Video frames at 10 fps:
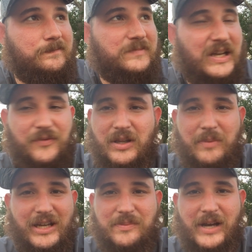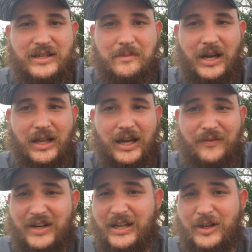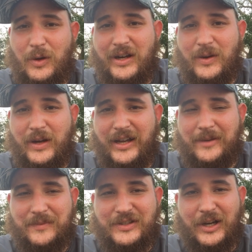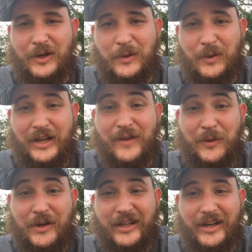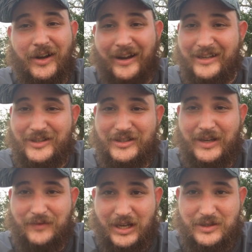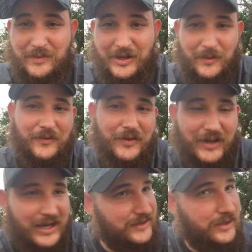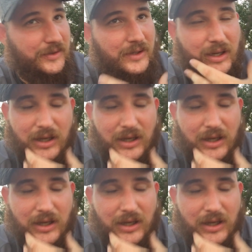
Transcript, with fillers: definitely the biggest bass in my life, and I had no way to weigh him, so we'll never really know. I guess I'll just have to catch a bigger one for you guys soon.